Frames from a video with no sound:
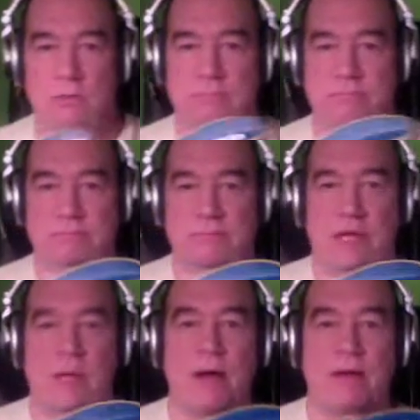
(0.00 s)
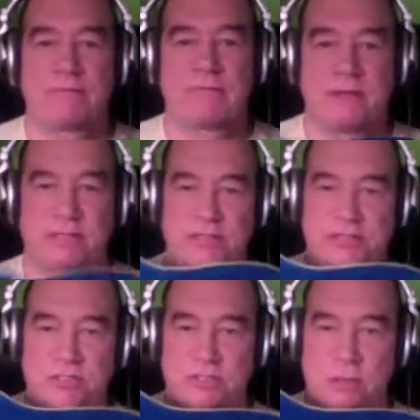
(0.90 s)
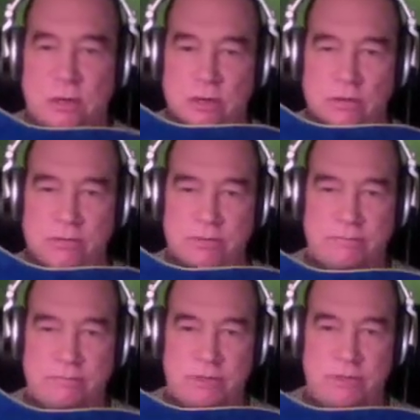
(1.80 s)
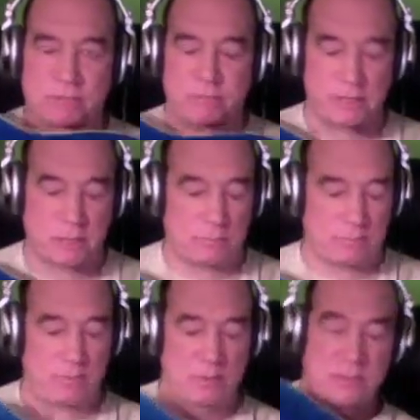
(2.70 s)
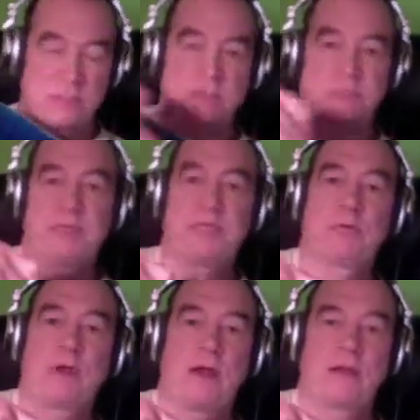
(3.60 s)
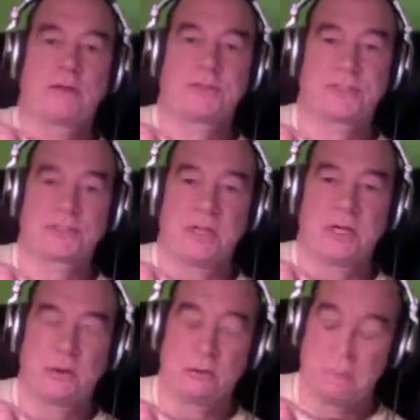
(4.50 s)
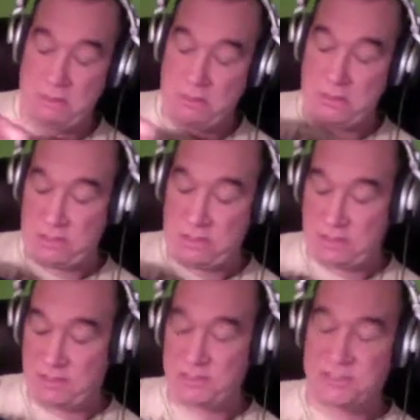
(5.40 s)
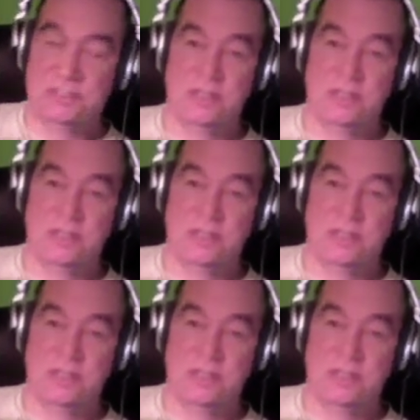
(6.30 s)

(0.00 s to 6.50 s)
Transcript: I modified this guitar. The front pickup is P rails in here, and this is a